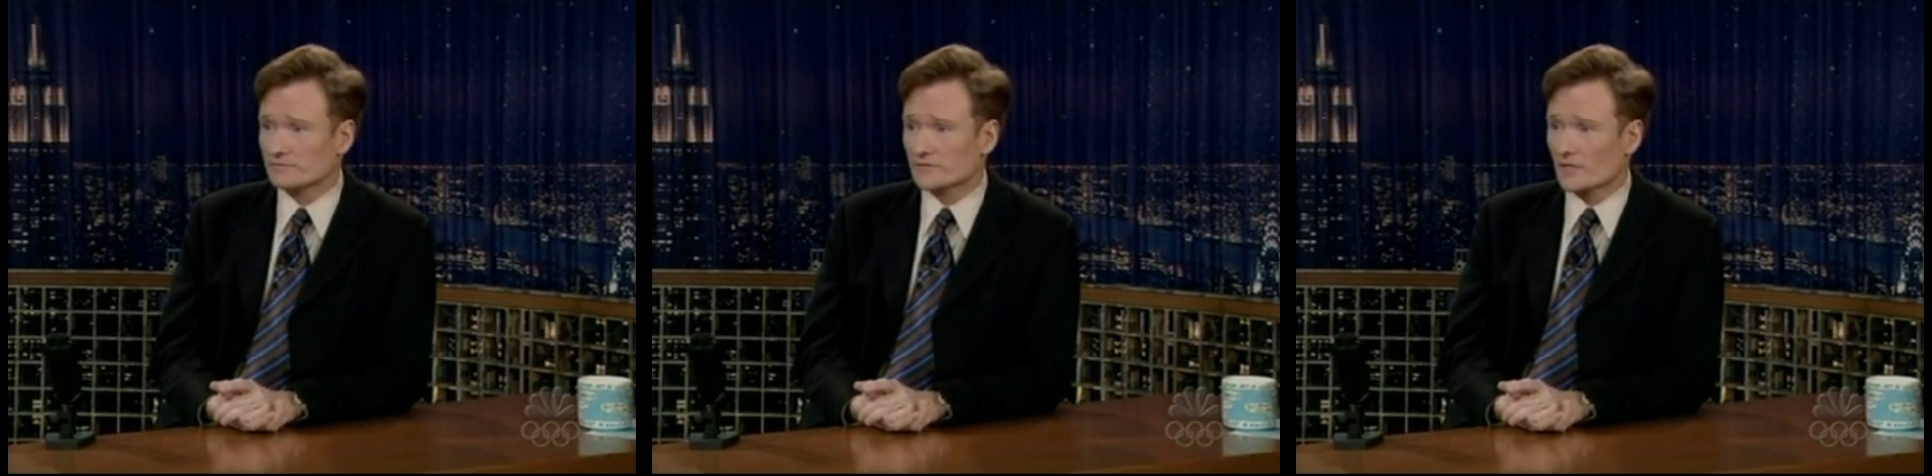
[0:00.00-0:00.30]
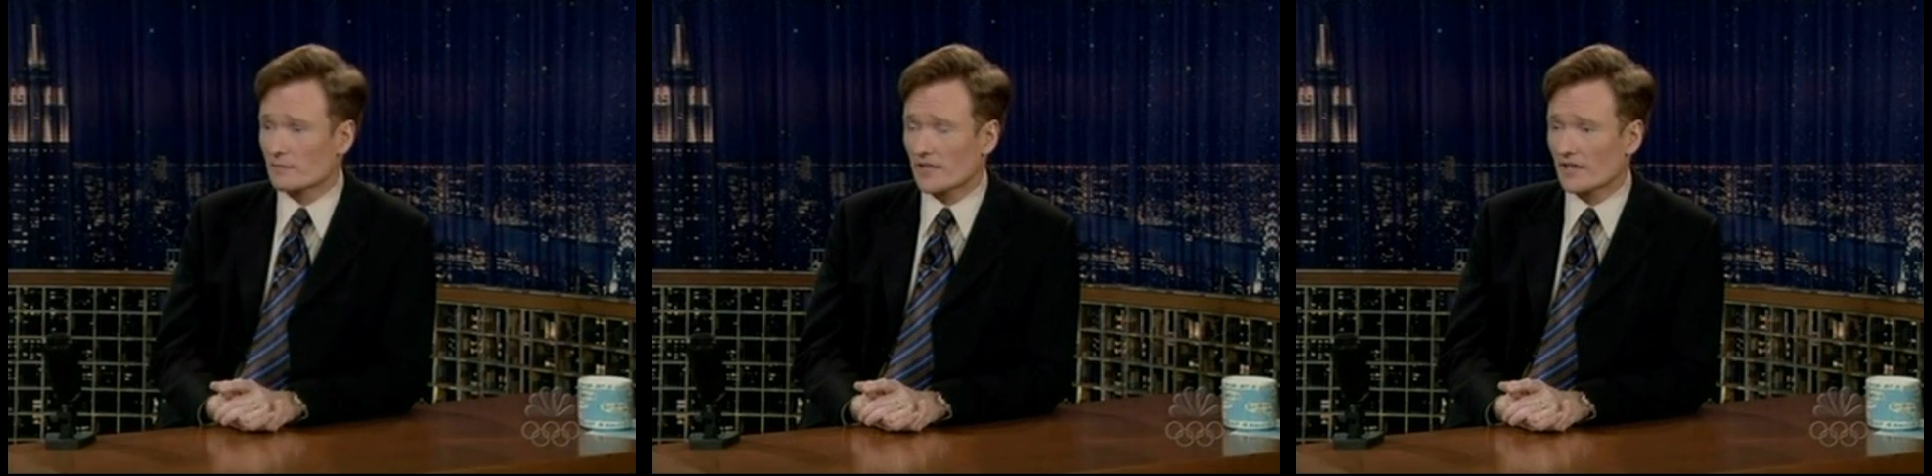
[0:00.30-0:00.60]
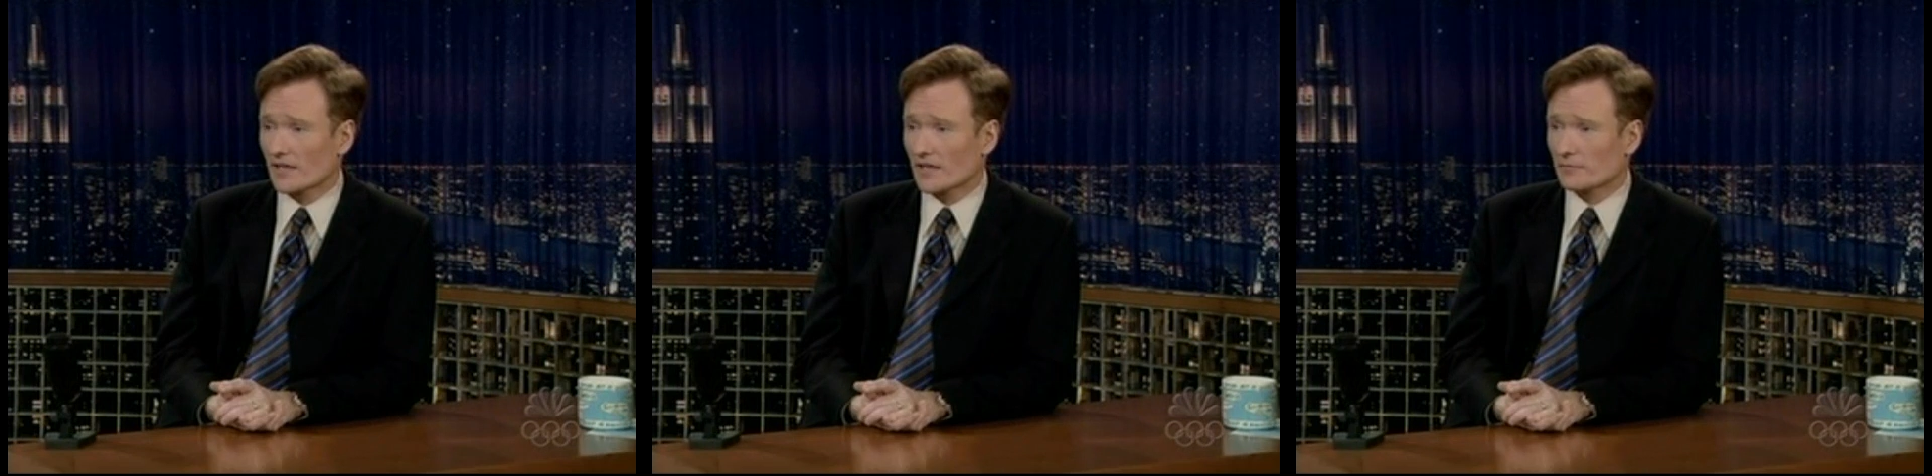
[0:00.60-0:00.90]
going to be
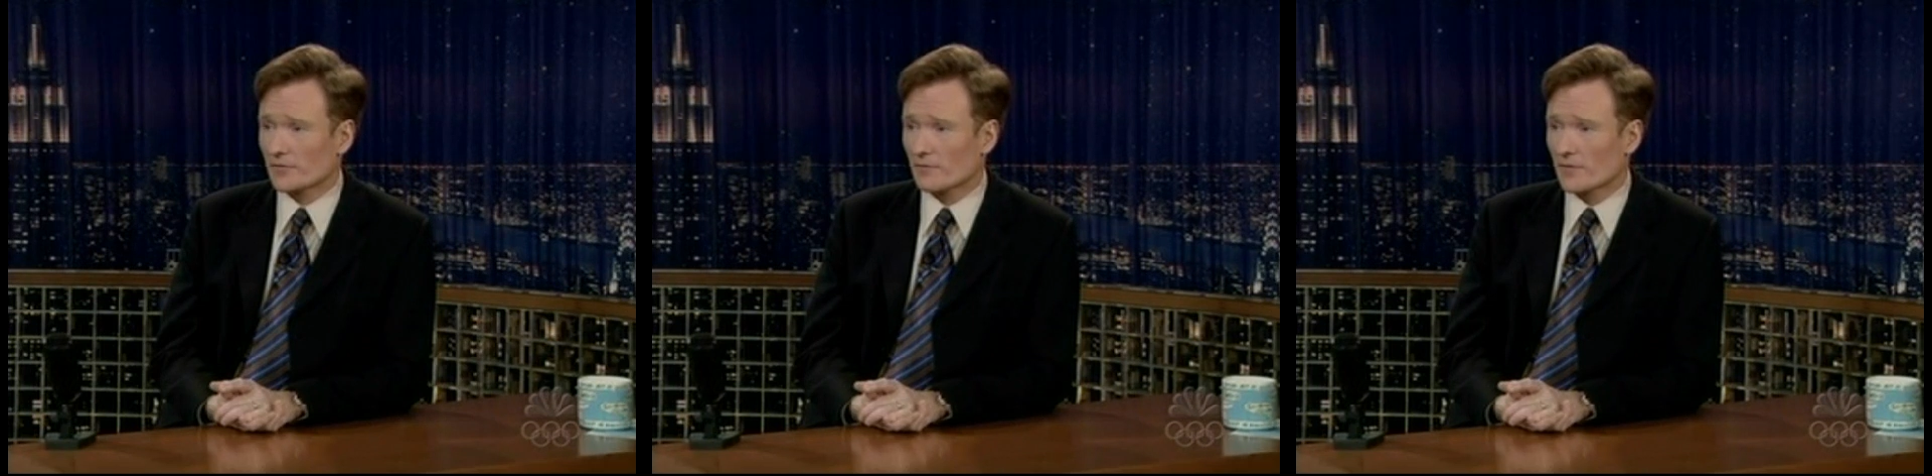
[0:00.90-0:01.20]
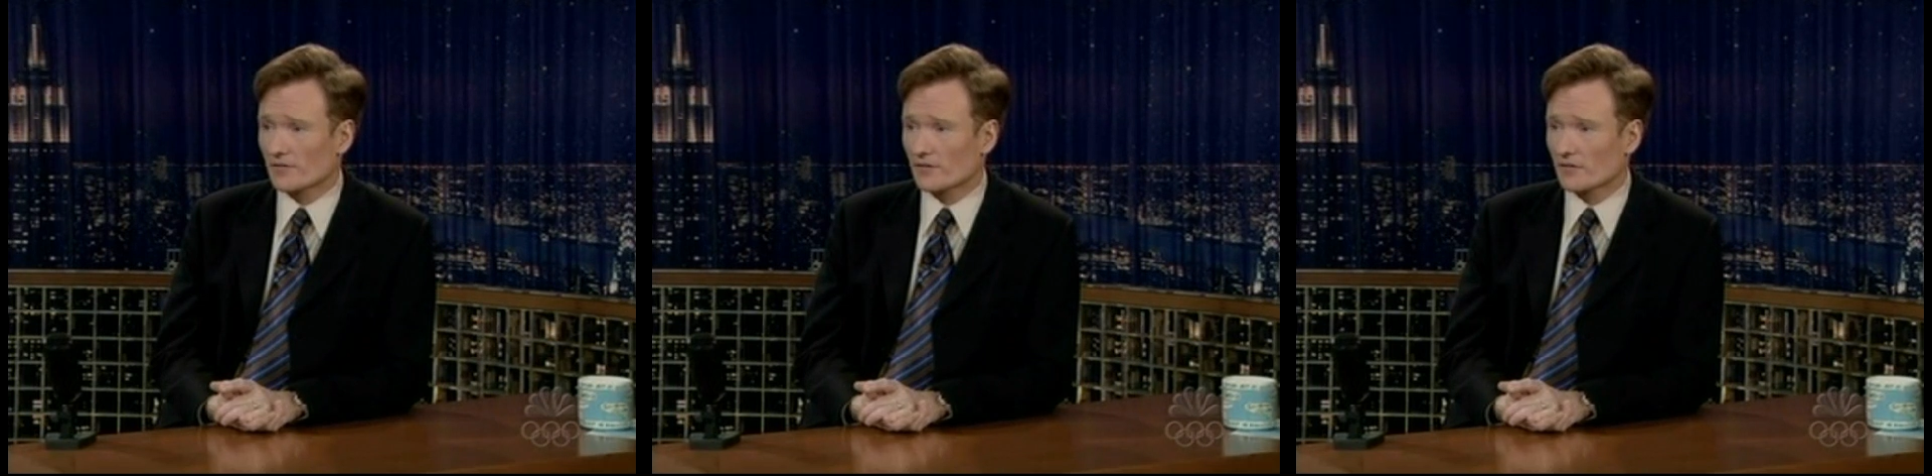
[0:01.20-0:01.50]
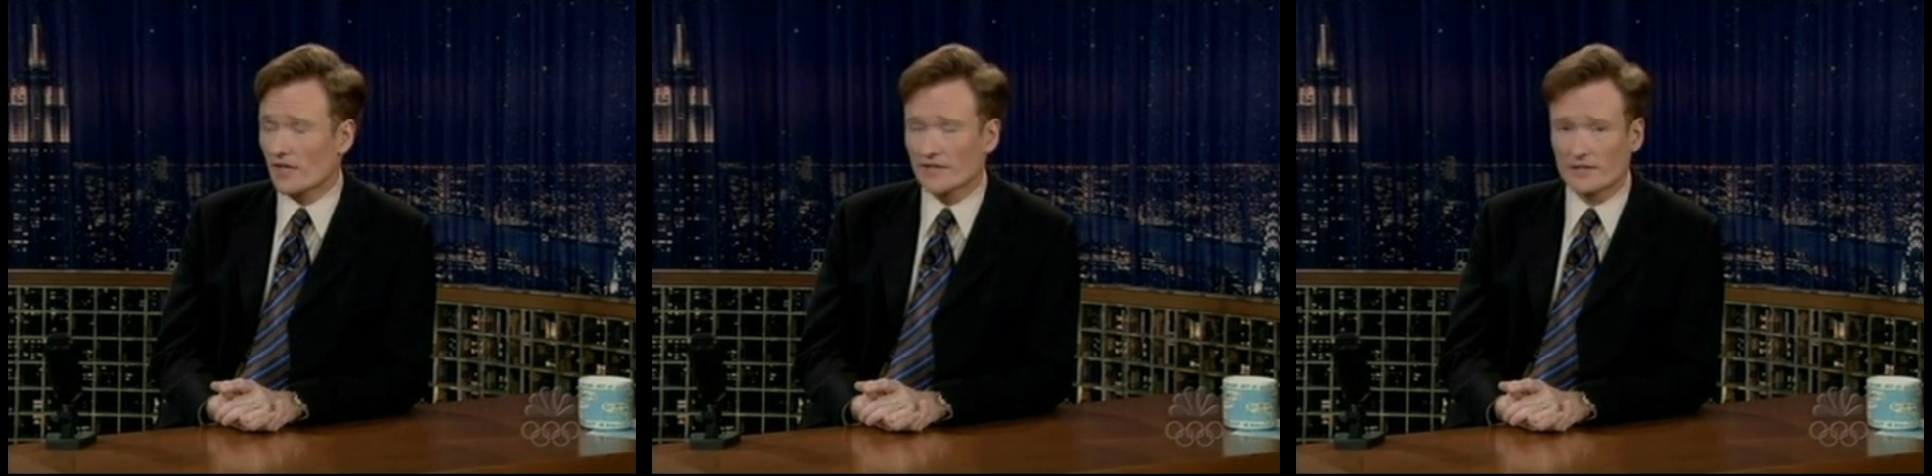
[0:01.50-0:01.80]
tonight. Pretty amazing
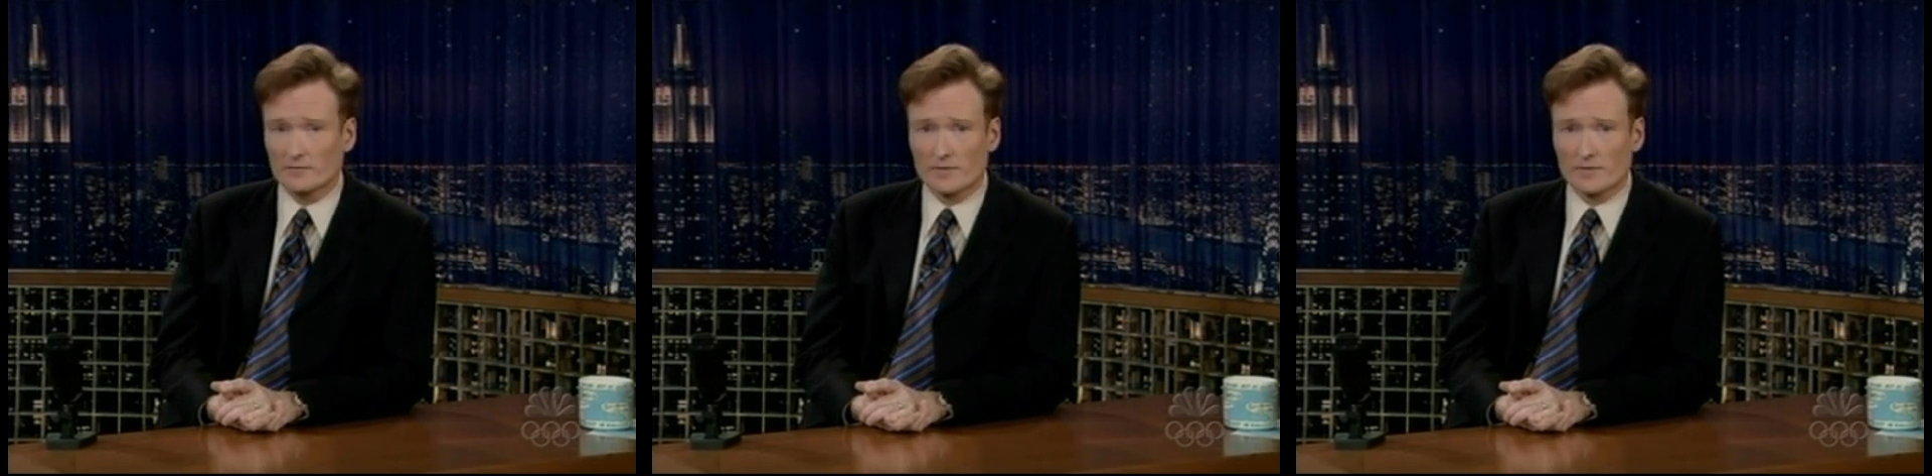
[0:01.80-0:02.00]
lineup.